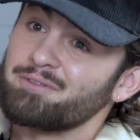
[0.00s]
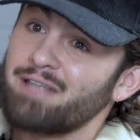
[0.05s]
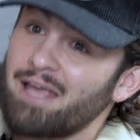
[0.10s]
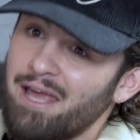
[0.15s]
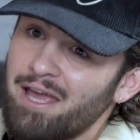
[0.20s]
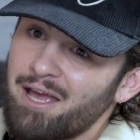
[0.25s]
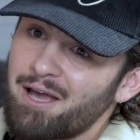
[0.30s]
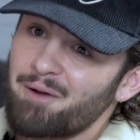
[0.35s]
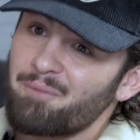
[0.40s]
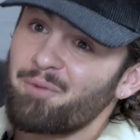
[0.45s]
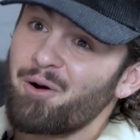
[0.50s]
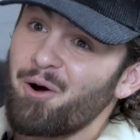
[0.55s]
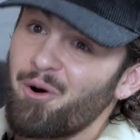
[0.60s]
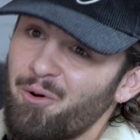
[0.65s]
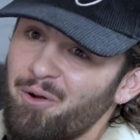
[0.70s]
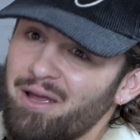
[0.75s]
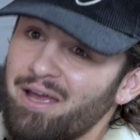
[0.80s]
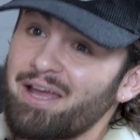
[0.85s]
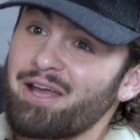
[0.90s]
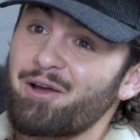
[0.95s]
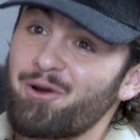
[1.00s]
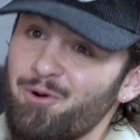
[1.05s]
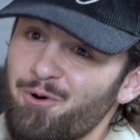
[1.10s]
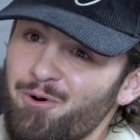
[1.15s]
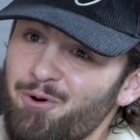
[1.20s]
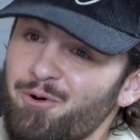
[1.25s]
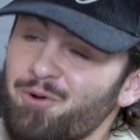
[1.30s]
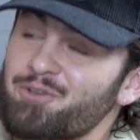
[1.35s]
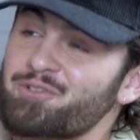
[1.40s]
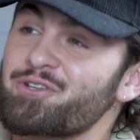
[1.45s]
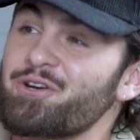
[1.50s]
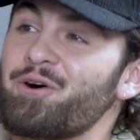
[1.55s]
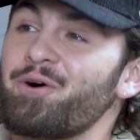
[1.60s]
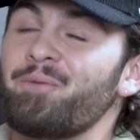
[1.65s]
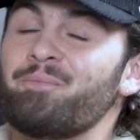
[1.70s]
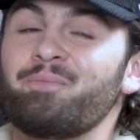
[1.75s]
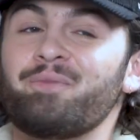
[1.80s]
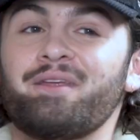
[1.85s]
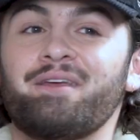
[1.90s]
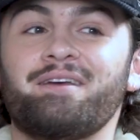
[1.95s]
damn. Okay, cool."
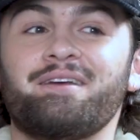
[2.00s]
So,